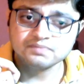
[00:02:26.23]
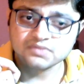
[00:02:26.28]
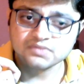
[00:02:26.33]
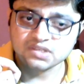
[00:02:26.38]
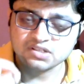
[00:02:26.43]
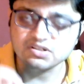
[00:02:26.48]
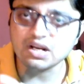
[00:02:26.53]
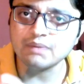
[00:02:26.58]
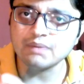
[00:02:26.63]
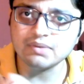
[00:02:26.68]

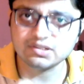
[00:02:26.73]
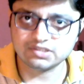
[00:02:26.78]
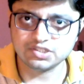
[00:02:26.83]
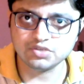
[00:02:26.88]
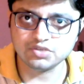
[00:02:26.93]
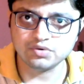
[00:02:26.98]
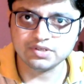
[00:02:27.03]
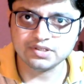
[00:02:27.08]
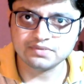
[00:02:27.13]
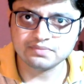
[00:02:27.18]
grammar
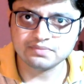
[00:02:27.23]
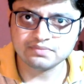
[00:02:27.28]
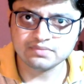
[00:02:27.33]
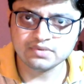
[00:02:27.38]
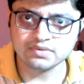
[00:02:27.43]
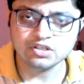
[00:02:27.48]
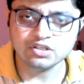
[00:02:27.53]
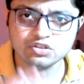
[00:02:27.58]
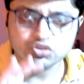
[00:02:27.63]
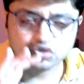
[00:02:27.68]
theory,
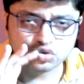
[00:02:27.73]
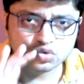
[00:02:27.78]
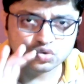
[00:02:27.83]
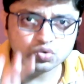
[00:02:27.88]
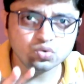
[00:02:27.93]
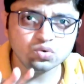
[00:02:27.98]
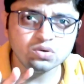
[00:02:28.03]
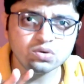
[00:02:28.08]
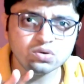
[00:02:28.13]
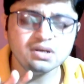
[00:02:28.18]

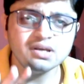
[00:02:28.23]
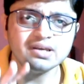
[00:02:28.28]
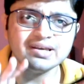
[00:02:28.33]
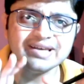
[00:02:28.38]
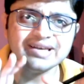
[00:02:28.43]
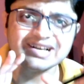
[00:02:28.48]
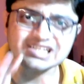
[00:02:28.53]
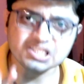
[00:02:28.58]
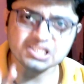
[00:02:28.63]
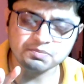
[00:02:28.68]
to
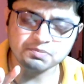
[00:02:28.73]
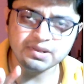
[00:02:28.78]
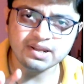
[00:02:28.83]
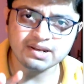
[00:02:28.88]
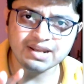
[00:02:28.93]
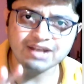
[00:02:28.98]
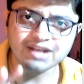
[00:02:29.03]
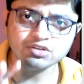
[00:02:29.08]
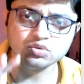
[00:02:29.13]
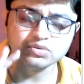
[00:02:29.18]

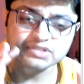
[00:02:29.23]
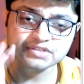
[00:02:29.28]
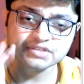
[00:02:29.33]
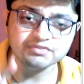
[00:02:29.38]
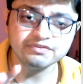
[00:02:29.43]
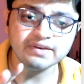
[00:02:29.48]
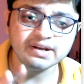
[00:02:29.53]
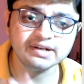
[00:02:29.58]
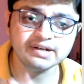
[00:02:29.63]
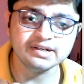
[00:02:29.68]
explain and to
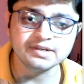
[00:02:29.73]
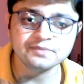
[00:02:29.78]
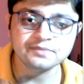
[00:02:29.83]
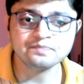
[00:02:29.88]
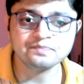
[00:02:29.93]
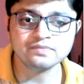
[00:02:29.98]
defend